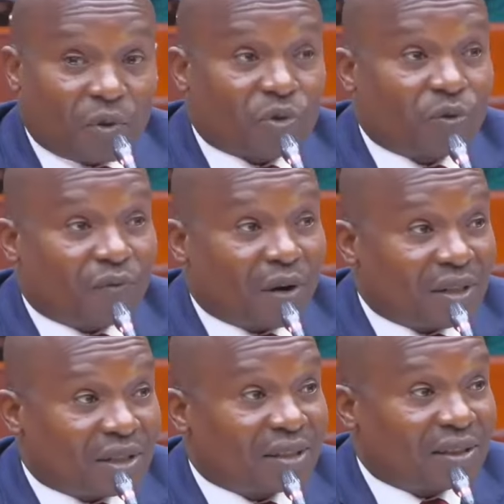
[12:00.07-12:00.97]
those who
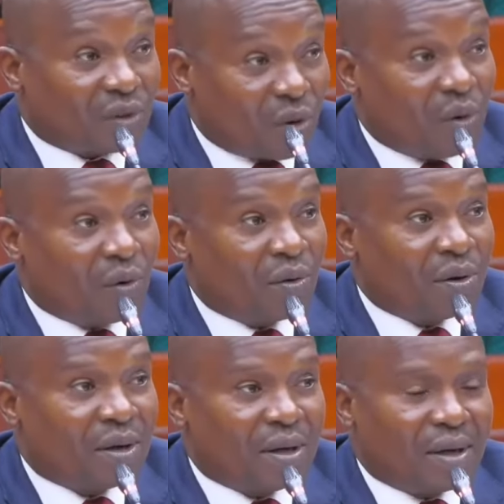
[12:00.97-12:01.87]
violated the law
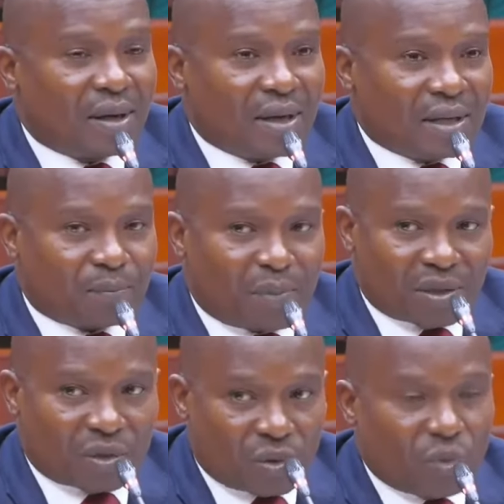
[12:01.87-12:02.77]
is
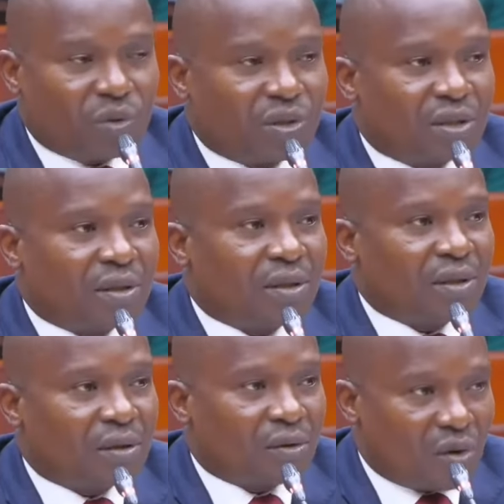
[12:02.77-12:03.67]
pursued
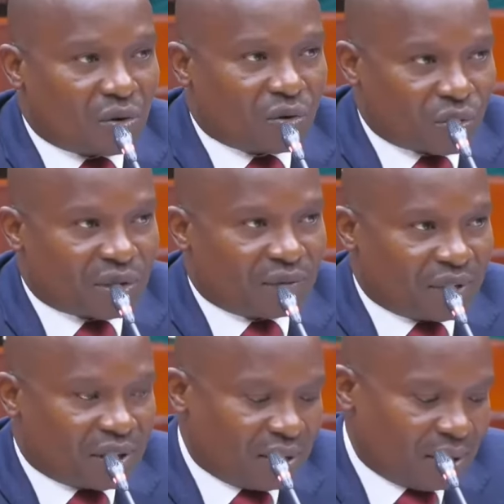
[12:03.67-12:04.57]

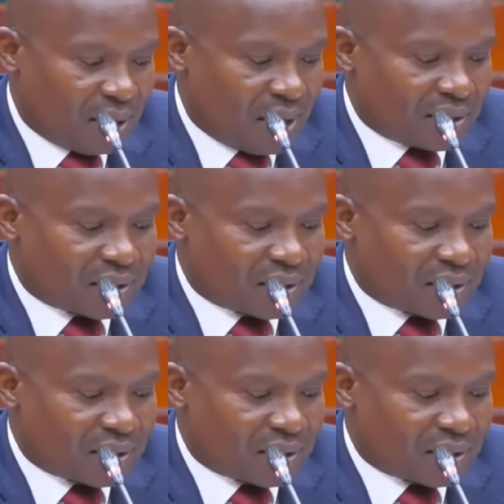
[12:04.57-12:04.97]
conclusively. I